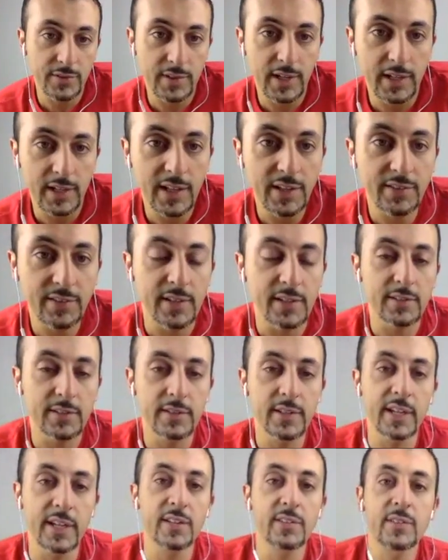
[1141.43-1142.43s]
listing,
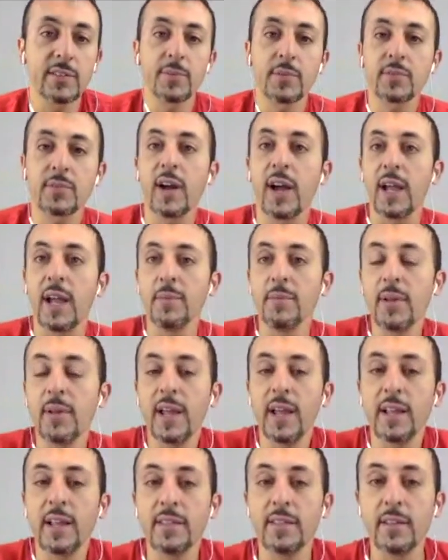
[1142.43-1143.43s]
so they can subscribe,
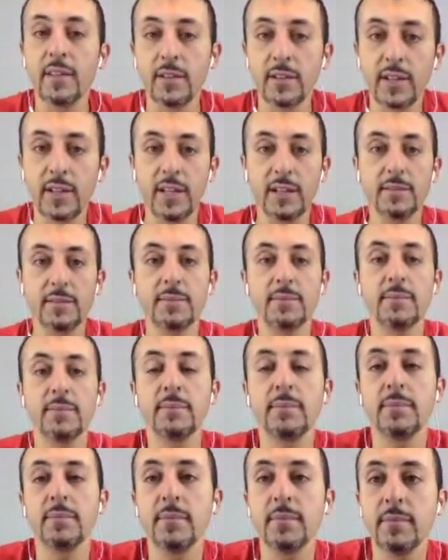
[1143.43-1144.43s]
and they'll
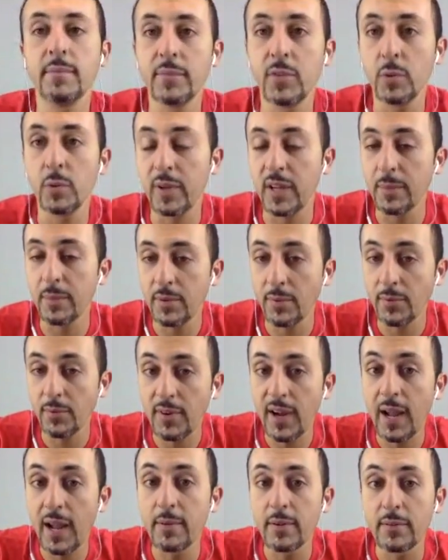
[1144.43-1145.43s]
become a
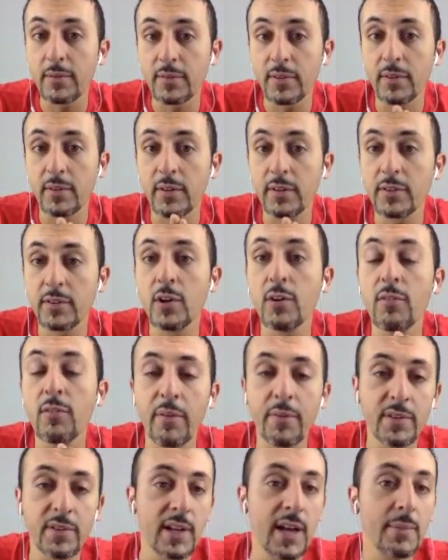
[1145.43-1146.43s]
subscriber. So they'll know
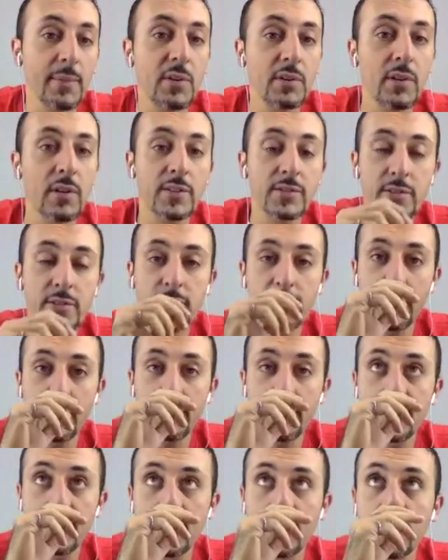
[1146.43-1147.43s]
every time you
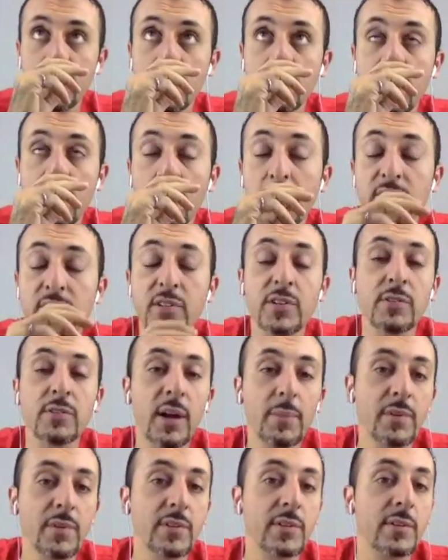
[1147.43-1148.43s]
publish a new
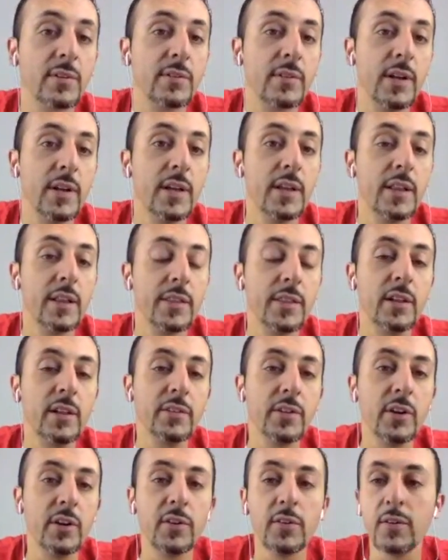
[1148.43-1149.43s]
episode,
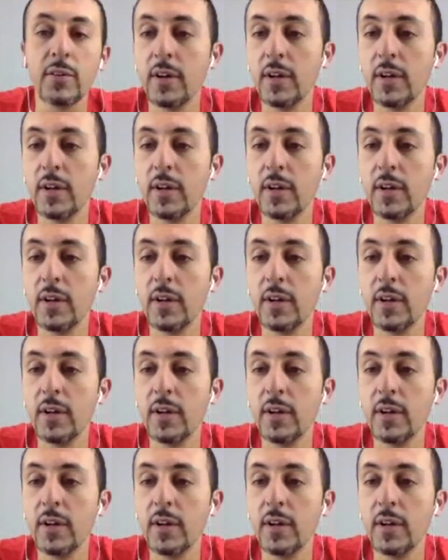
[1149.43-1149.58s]
they'll know